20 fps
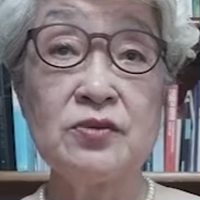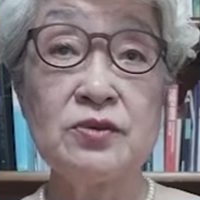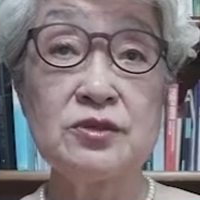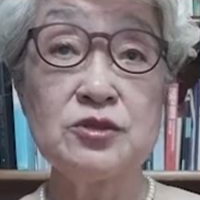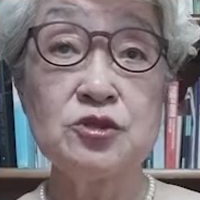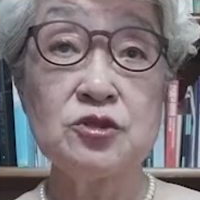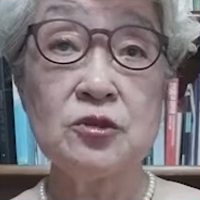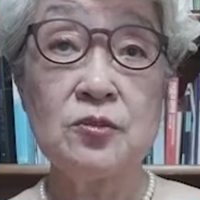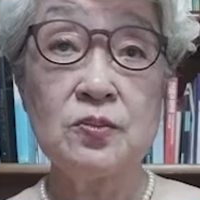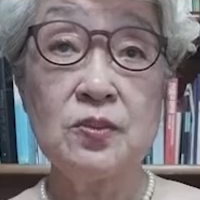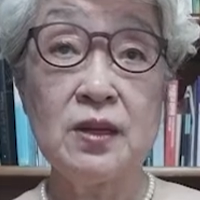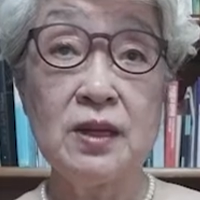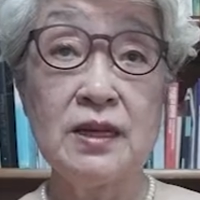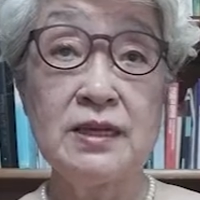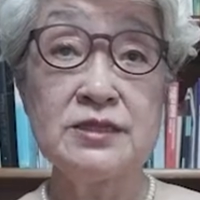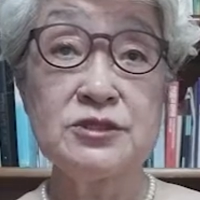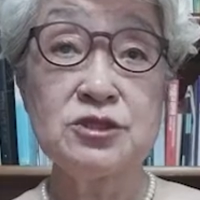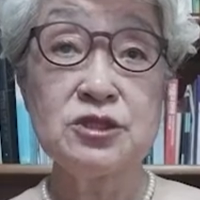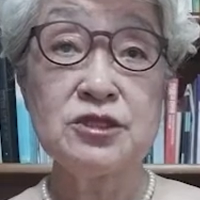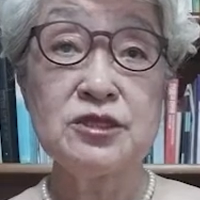should
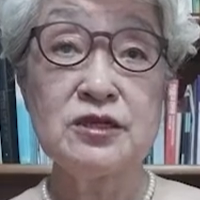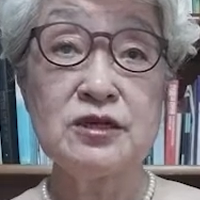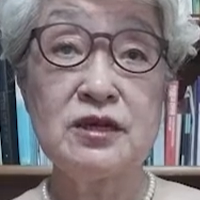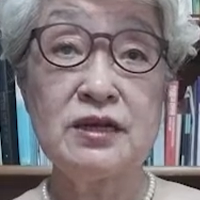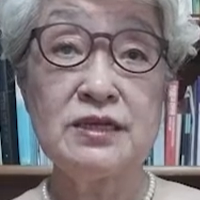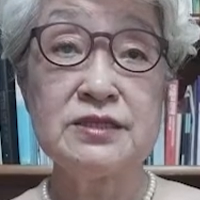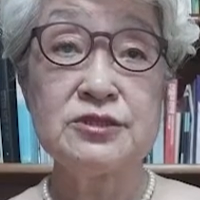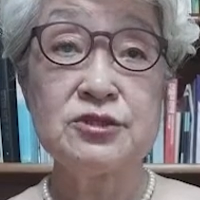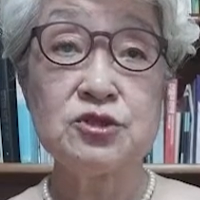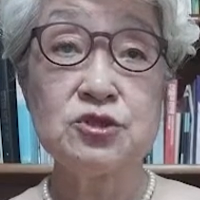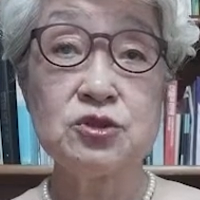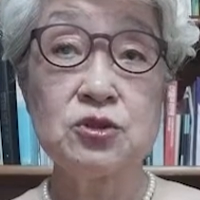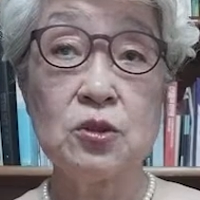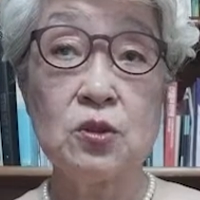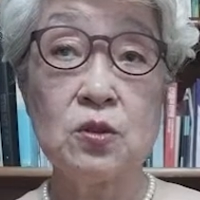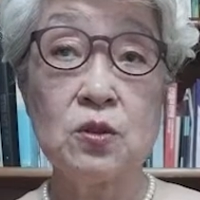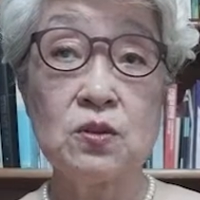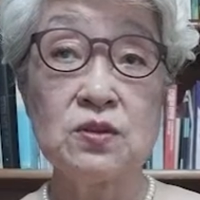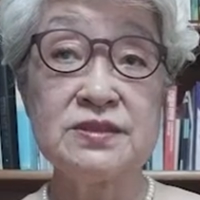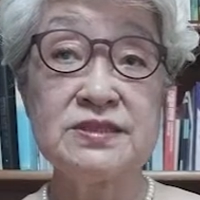apply gender lens to
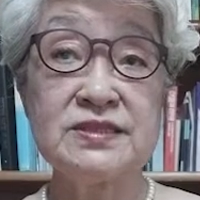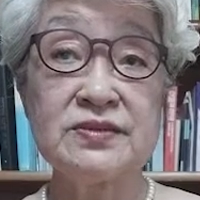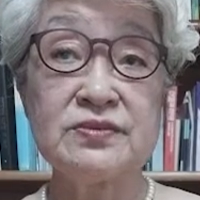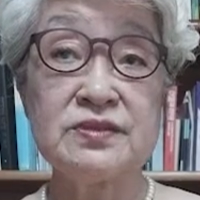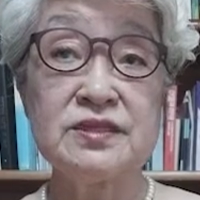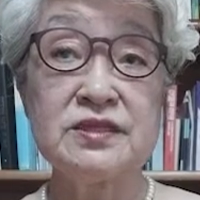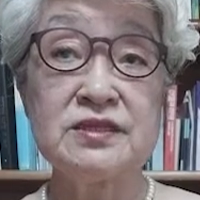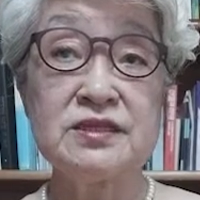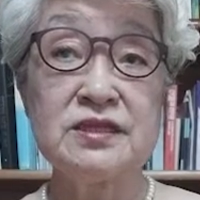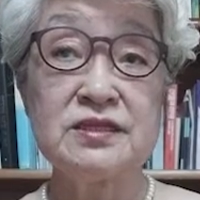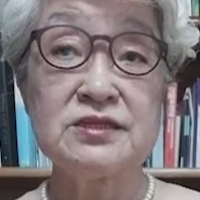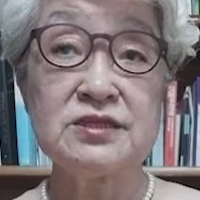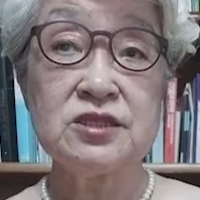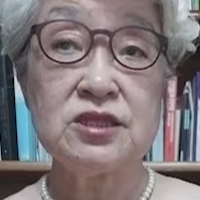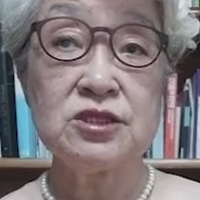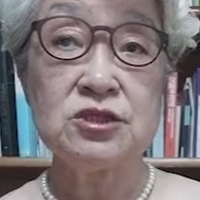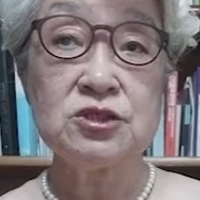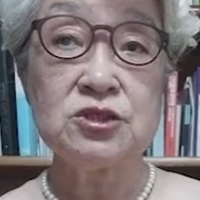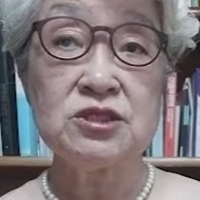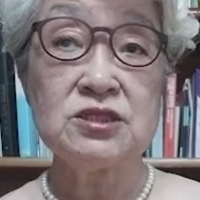all 17
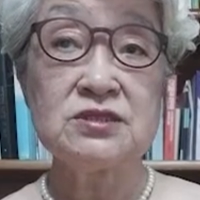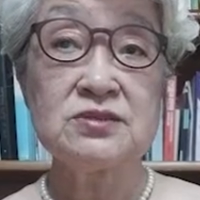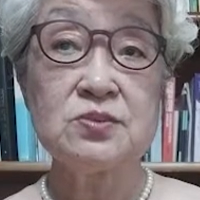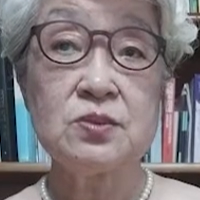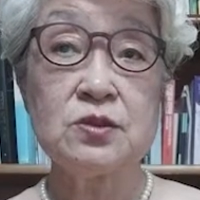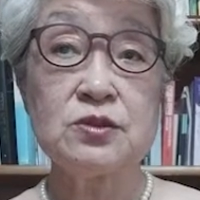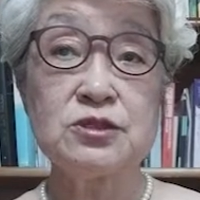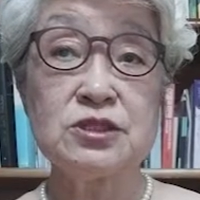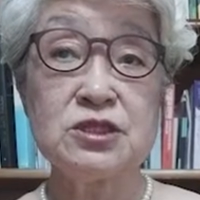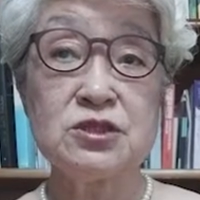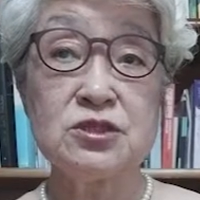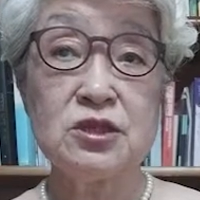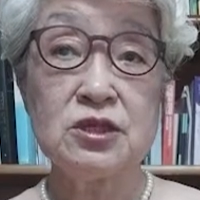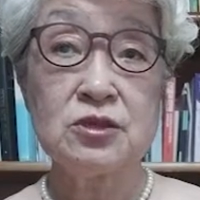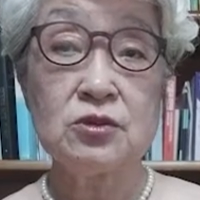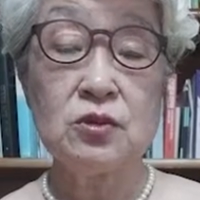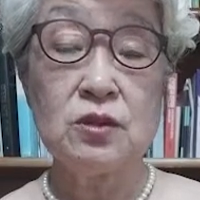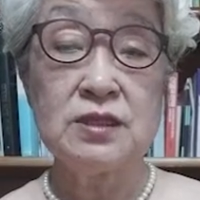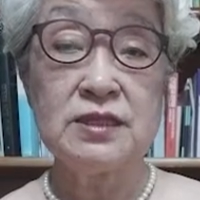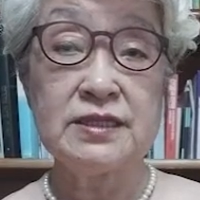SDGs for gender
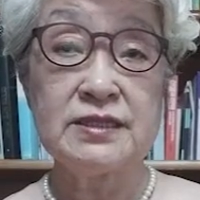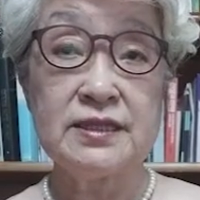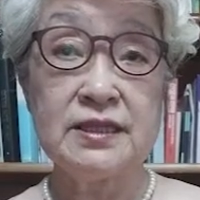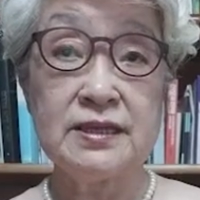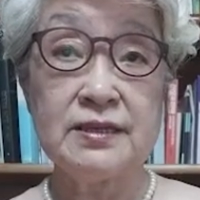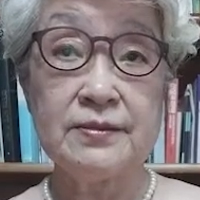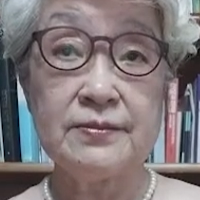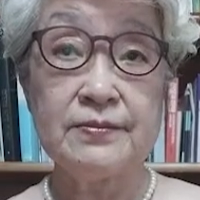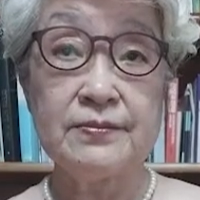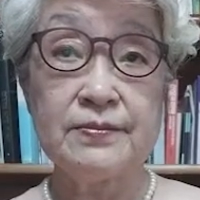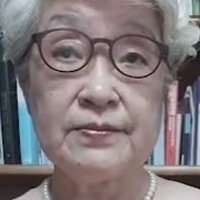equality.